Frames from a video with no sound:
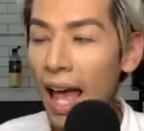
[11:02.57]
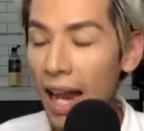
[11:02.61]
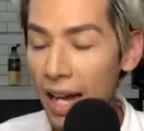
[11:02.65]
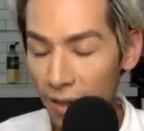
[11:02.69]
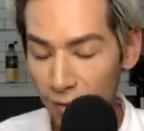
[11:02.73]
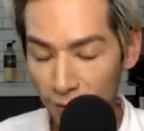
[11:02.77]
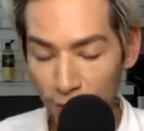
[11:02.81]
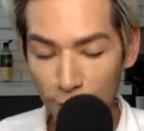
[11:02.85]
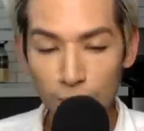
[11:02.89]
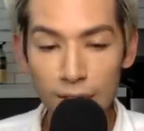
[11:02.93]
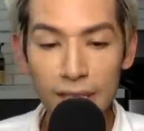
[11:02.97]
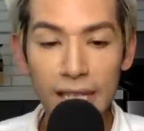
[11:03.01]
and
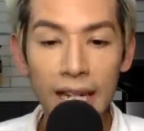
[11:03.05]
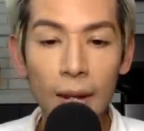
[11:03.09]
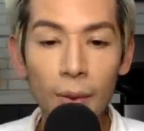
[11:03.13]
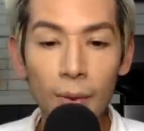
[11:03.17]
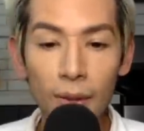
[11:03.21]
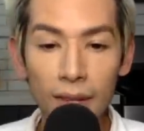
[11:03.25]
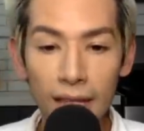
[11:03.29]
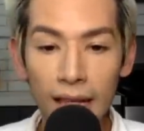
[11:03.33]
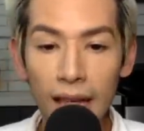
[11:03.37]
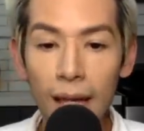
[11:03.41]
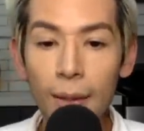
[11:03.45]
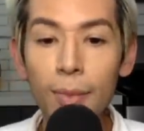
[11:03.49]
if you stay
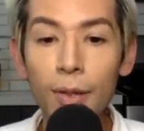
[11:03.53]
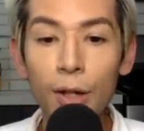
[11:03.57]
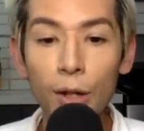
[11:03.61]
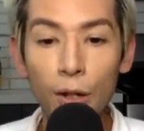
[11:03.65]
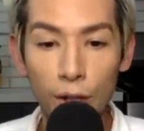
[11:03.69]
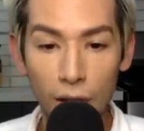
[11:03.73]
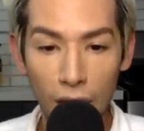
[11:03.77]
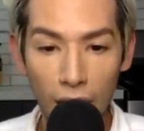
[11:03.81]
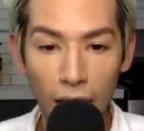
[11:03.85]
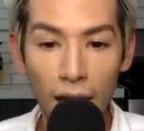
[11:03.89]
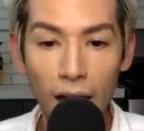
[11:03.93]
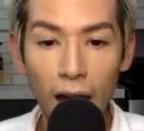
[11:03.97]
with Kim,
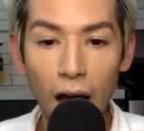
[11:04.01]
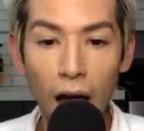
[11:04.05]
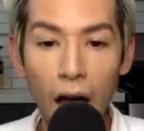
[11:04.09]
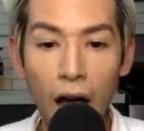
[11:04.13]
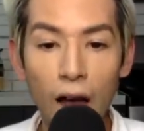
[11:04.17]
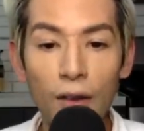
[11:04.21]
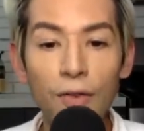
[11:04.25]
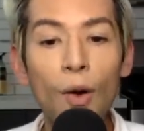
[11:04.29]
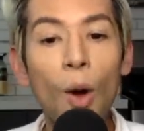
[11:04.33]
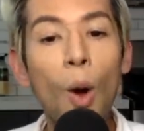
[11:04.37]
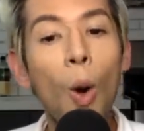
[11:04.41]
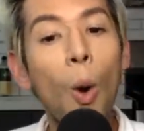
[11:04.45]
you're cut
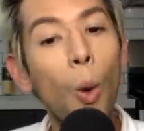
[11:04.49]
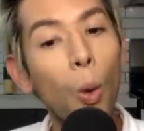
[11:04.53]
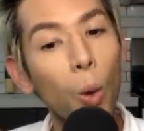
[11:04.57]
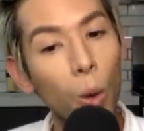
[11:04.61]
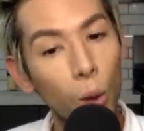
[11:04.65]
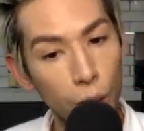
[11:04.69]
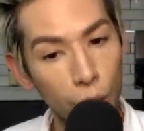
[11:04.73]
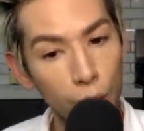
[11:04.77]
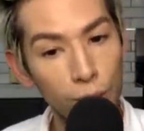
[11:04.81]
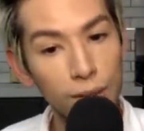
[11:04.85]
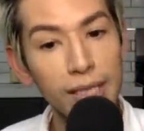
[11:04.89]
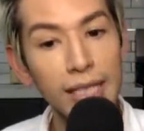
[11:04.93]
off,
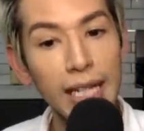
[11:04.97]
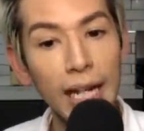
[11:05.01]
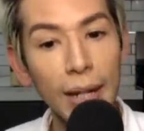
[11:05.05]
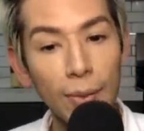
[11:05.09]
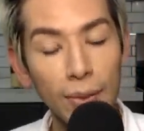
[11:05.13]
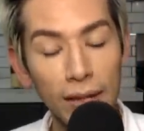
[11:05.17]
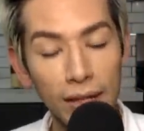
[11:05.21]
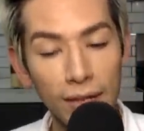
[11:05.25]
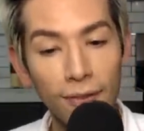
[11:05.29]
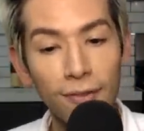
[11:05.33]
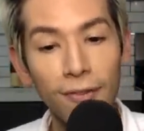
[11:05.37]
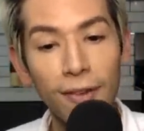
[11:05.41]
or you stay
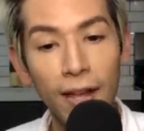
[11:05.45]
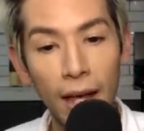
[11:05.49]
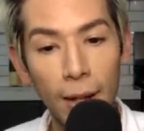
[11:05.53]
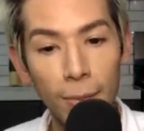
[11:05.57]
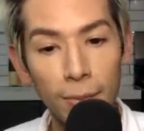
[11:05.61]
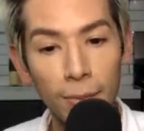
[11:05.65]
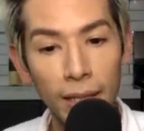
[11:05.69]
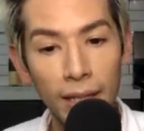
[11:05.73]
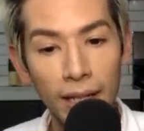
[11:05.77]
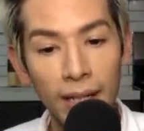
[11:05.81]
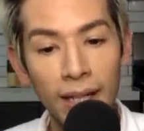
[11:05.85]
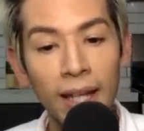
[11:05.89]
with the
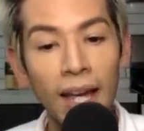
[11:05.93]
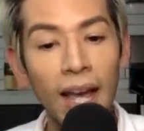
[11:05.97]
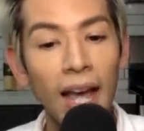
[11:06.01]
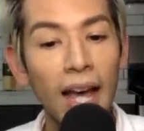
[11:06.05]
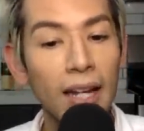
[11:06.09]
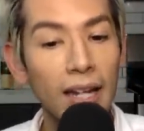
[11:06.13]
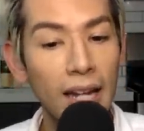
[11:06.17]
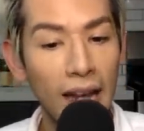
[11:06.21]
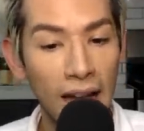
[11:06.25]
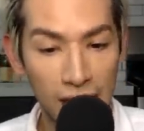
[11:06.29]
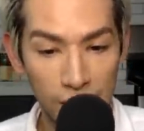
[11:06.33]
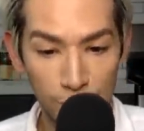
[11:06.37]
family.
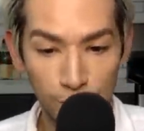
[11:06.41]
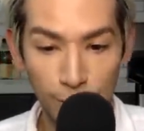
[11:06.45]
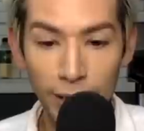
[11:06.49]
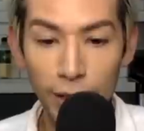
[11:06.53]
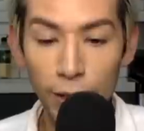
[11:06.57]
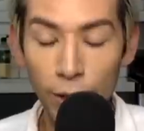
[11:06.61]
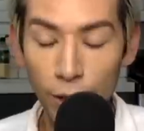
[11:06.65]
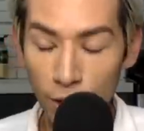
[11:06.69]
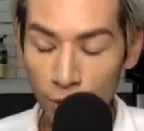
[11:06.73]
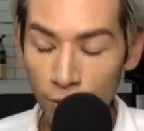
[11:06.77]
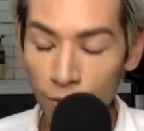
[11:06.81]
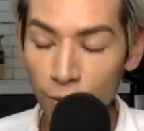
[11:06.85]
And as we
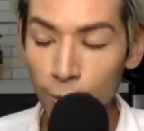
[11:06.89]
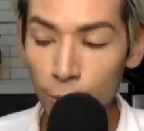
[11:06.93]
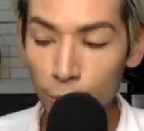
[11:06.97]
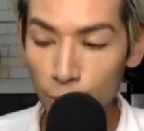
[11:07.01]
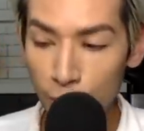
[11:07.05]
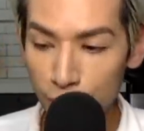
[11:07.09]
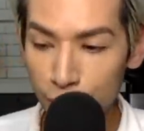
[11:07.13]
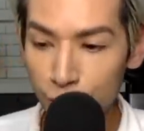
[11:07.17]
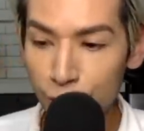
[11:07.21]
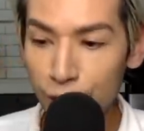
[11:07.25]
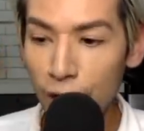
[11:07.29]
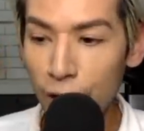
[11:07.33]
learned from
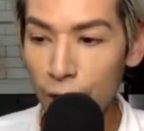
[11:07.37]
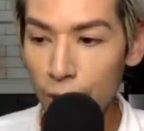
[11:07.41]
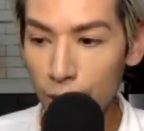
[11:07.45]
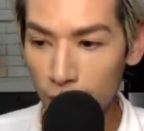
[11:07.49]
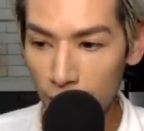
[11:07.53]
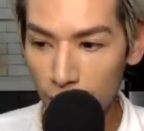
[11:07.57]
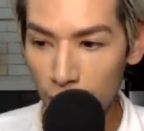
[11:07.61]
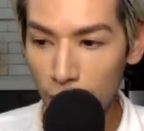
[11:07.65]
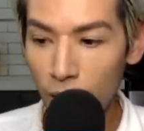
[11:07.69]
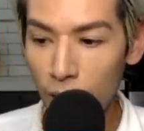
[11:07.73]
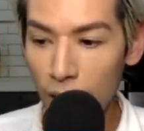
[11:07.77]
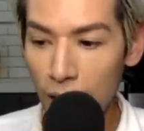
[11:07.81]
Kris Jenner
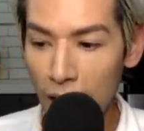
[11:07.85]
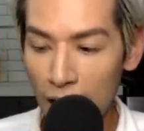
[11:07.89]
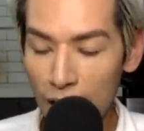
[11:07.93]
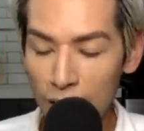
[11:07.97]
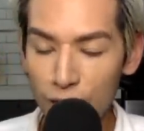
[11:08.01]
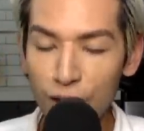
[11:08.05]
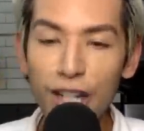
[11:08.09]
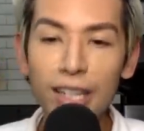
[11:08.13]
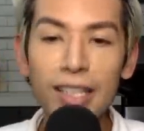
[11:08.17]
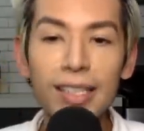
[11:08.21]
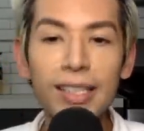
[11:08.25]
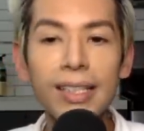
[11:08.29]
on the
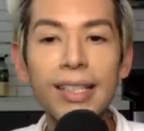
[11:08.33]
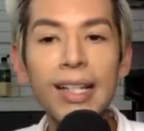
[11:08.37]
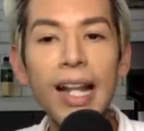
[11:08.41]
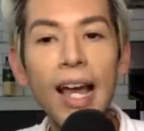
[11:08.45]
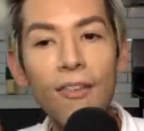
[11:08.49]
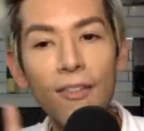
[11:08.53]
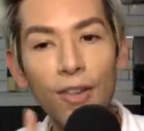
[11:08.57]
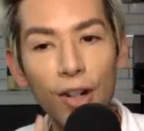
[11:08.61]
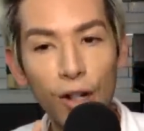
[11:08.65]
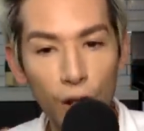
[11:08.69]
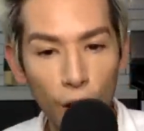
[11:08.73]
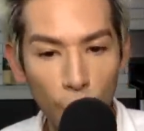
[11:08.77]
Kardashians,
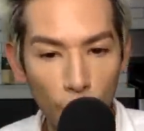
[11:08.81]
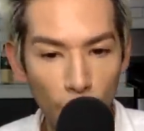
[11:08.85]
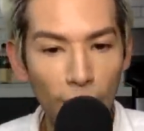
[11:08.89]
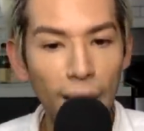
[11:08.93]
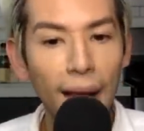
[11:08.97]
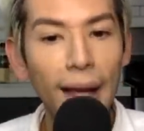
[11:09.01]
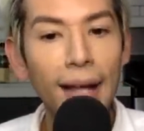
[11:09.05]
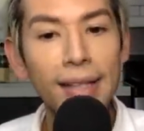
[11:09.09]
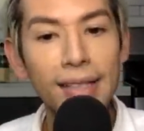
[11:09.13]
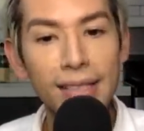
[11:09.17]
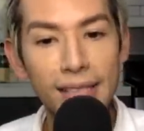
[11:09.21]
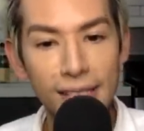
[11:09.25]
never go
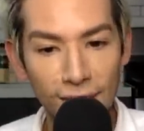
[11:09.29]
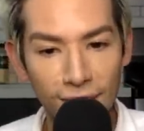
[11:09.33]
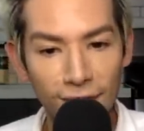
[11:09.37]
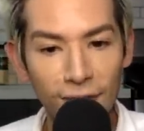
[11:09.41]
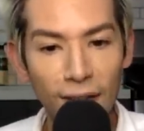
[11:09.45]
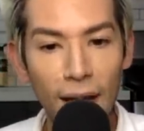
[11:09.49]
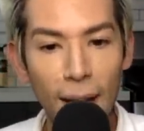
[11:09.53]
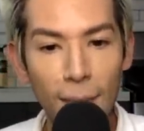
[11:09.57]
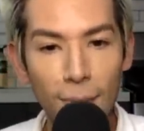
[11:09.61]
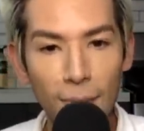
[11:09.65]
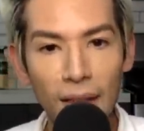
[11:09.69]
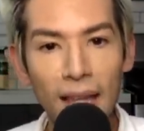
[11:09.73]
against the
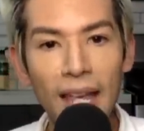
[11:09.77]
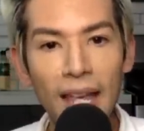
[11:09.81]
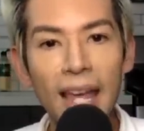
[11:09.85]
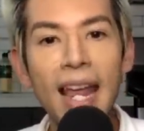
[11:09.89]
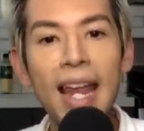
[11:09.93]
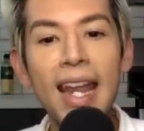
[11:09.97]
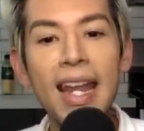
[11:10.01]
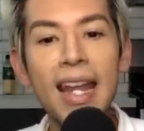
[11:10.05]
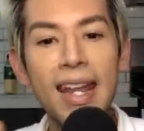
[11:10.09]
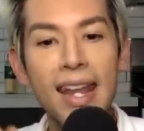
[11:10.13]
family.